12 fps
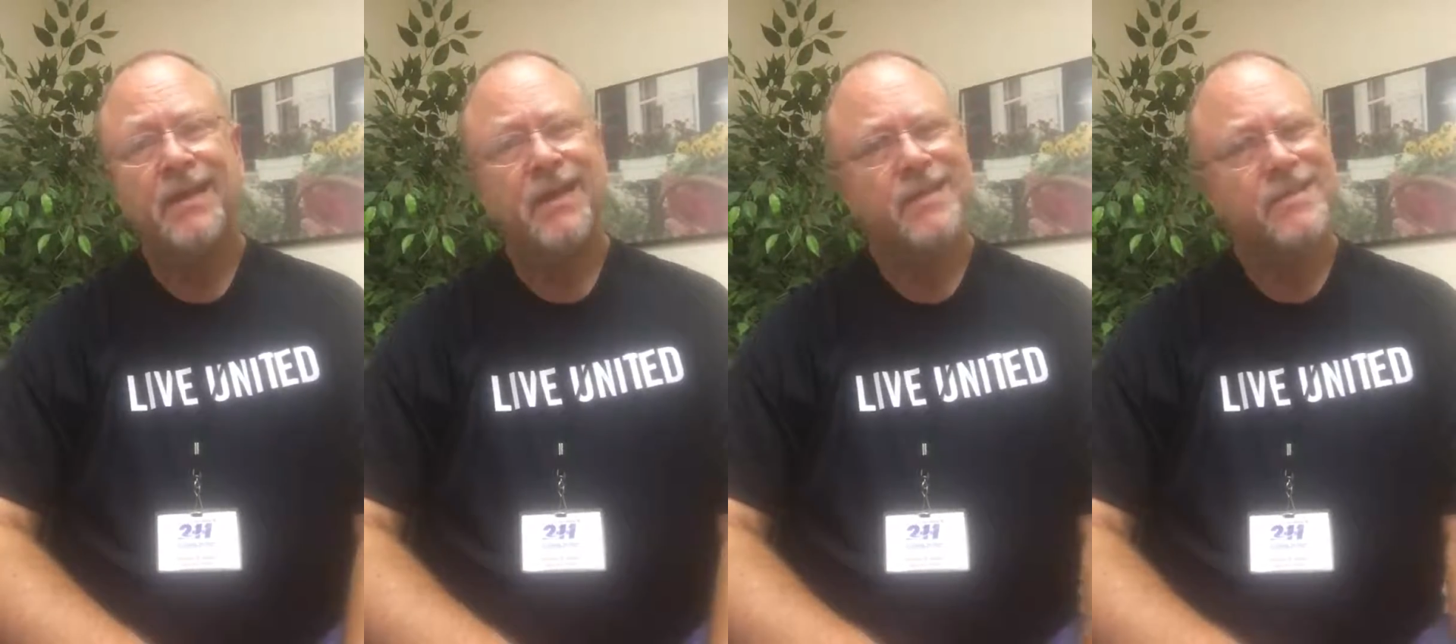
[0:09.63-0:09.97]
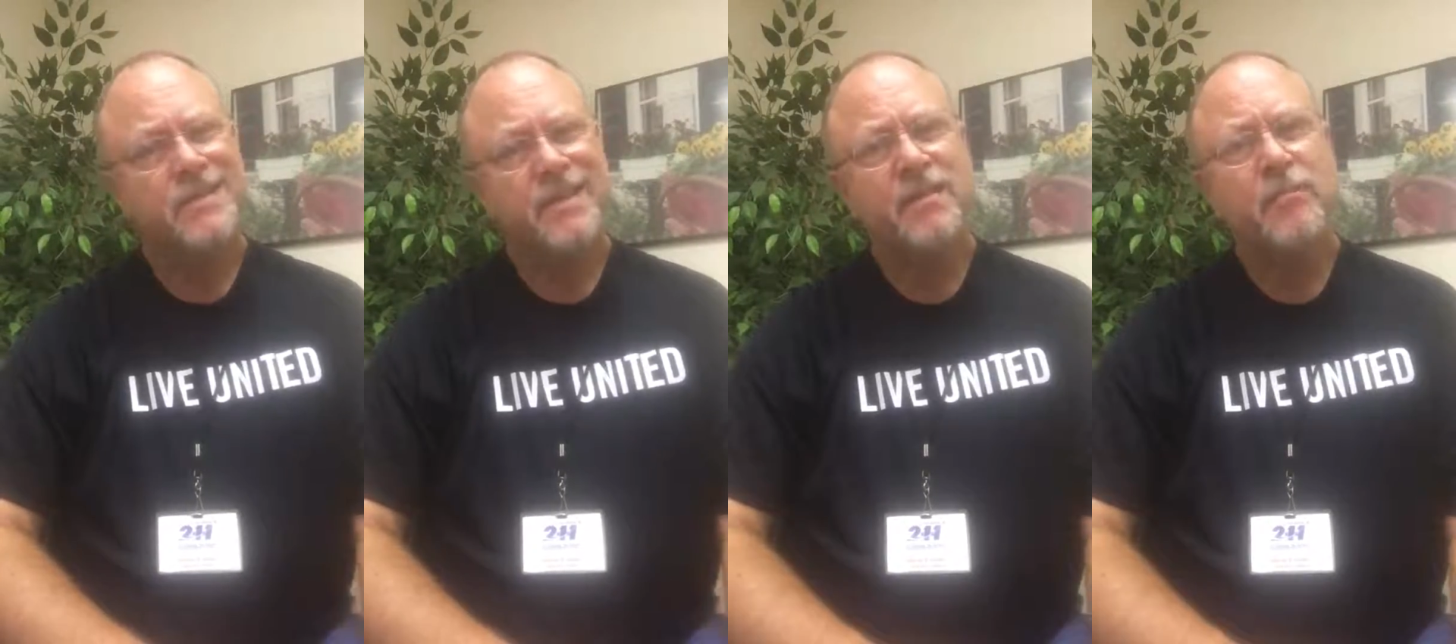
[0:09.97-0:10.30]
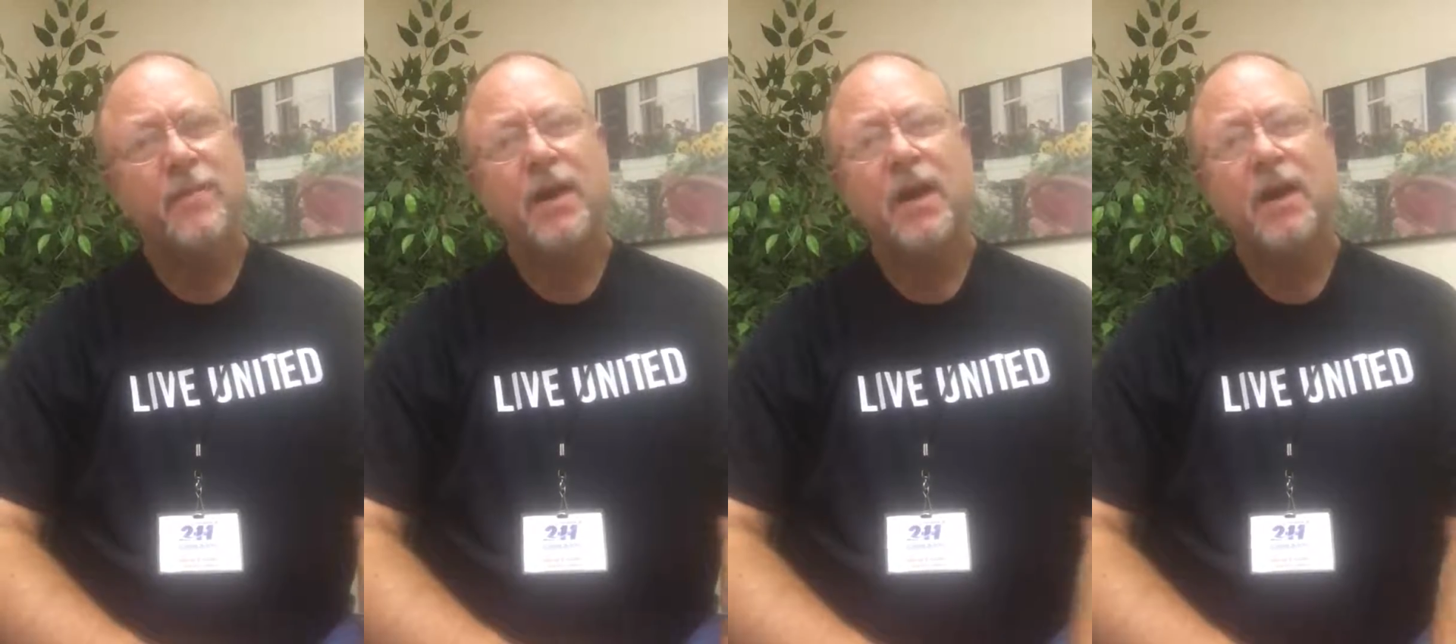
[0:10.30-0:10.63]
Like a single
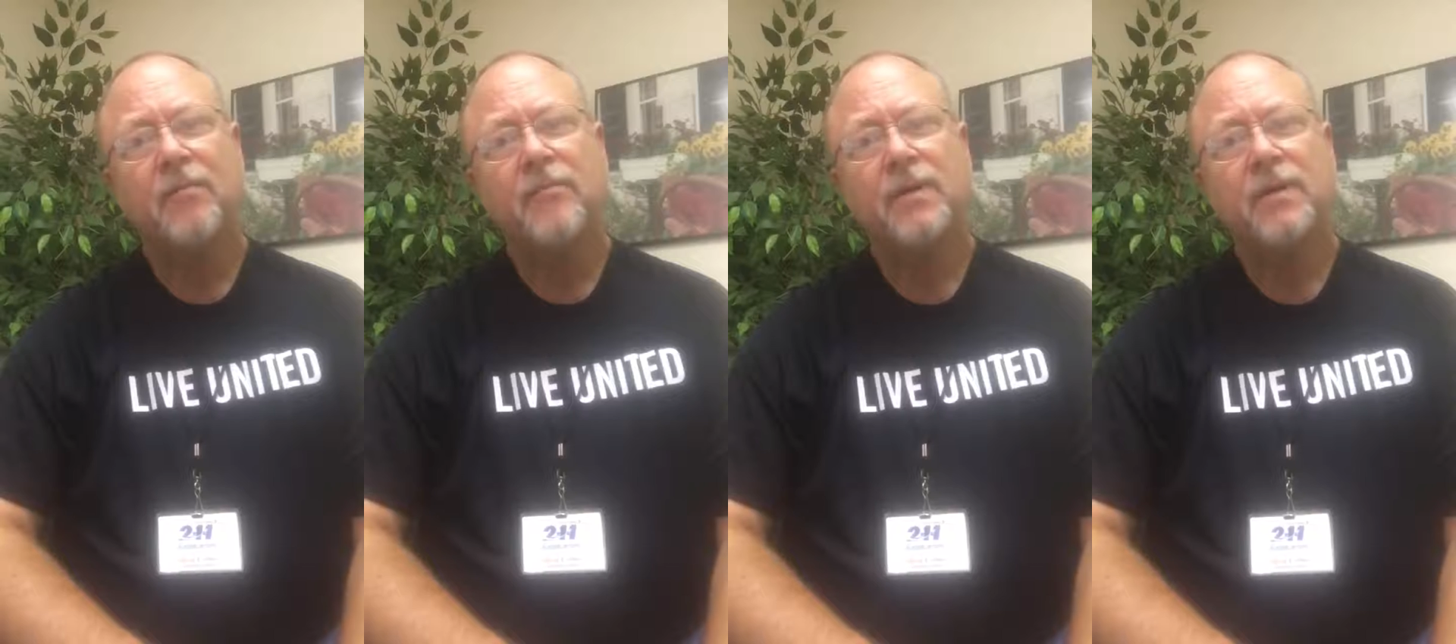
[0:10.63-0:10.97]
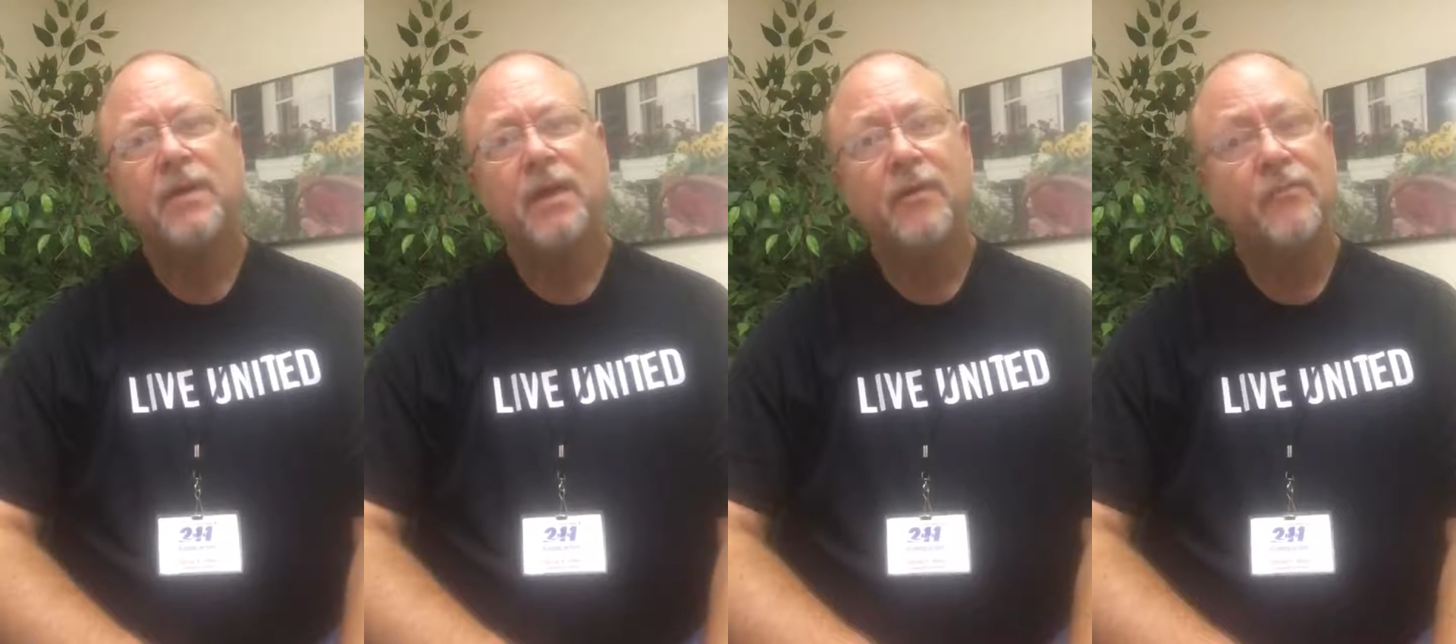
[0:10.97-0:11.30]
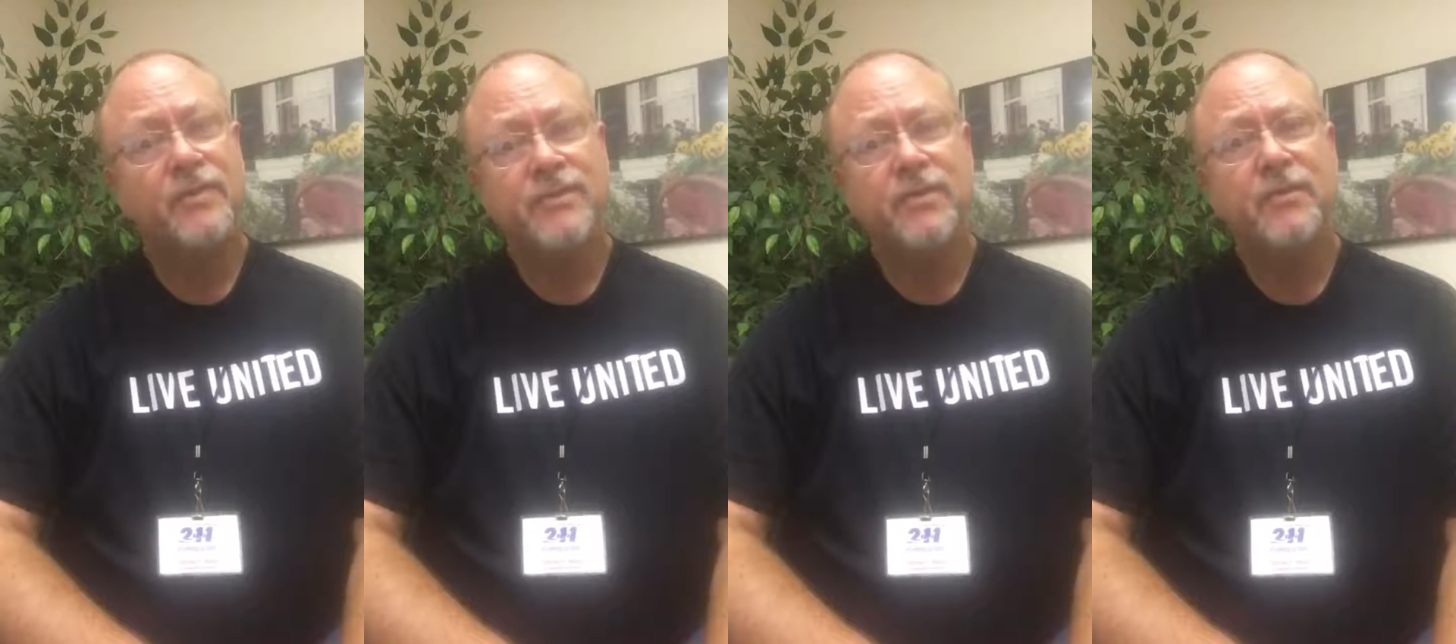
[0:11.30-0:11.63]
mom
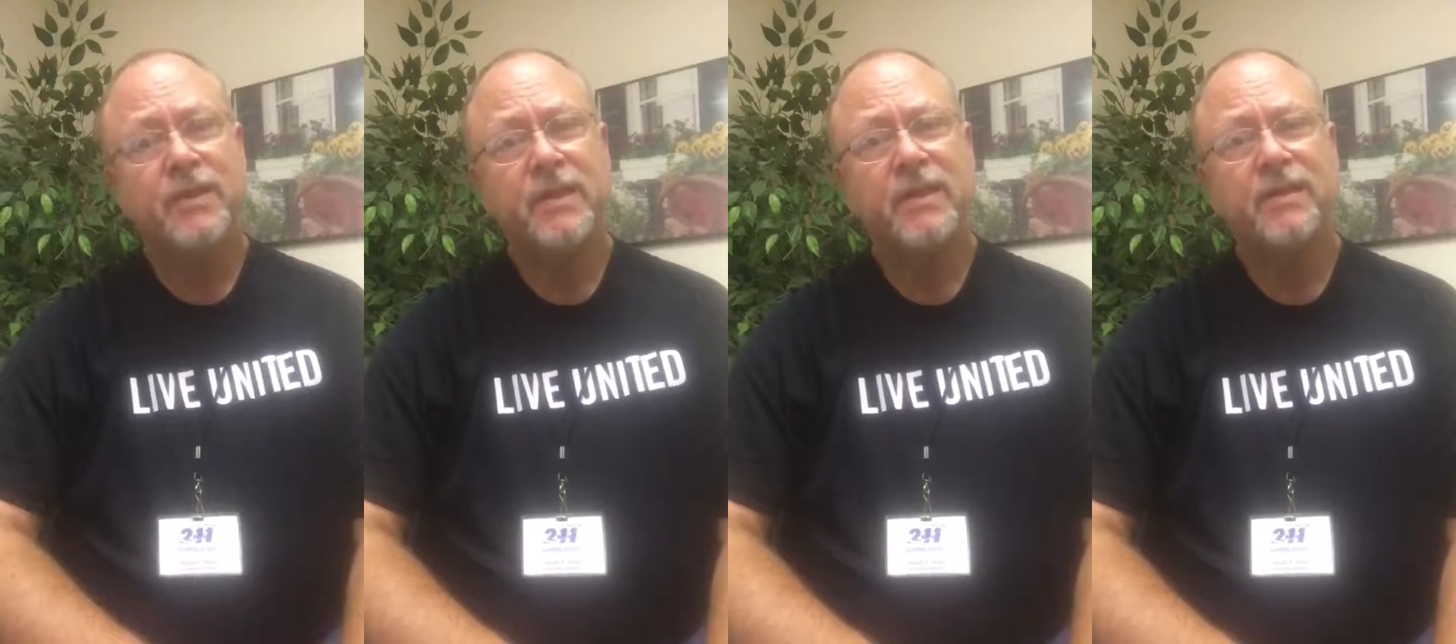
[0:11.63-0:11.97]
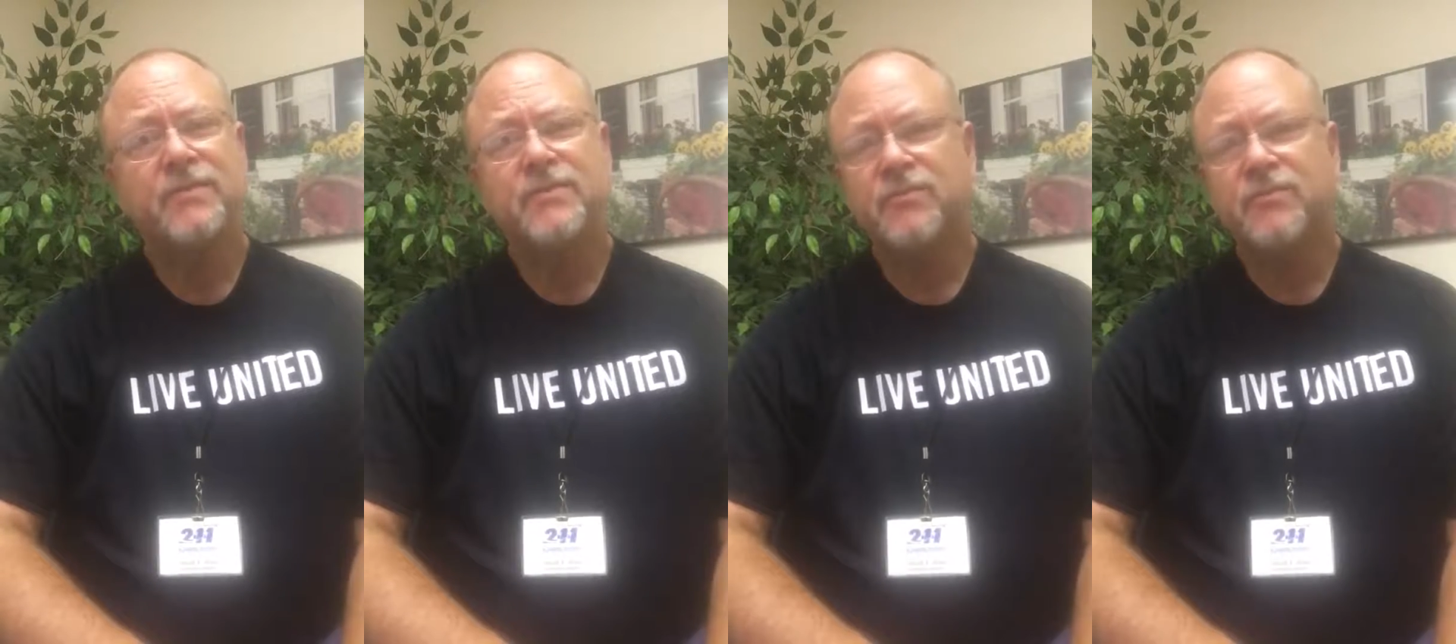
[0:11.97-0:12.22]
with two kids